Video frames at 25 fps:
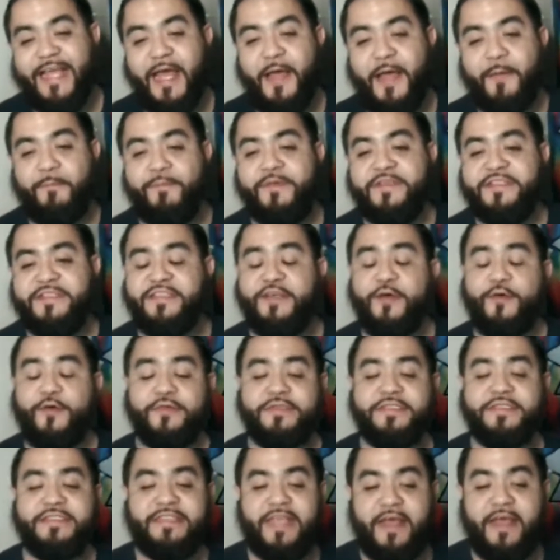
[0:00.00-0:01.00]

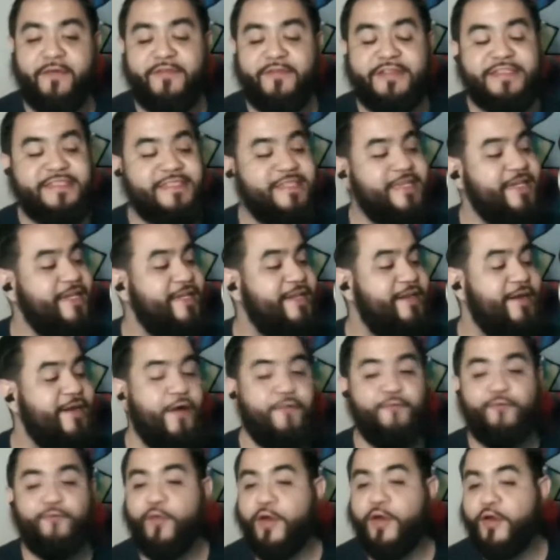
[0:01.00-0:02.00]
episode 17
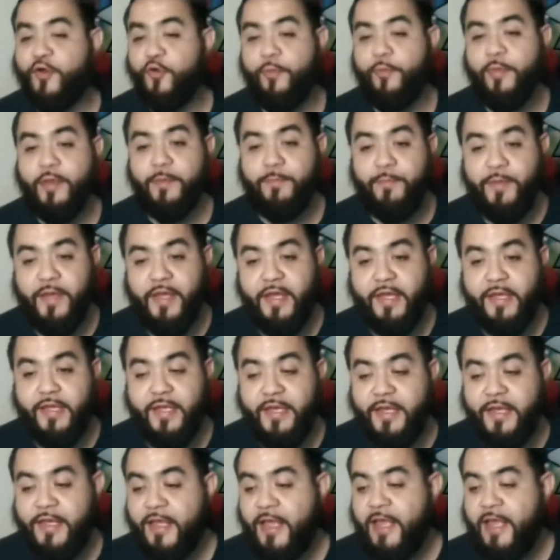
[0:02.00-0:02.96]
of Rickle Me Pick.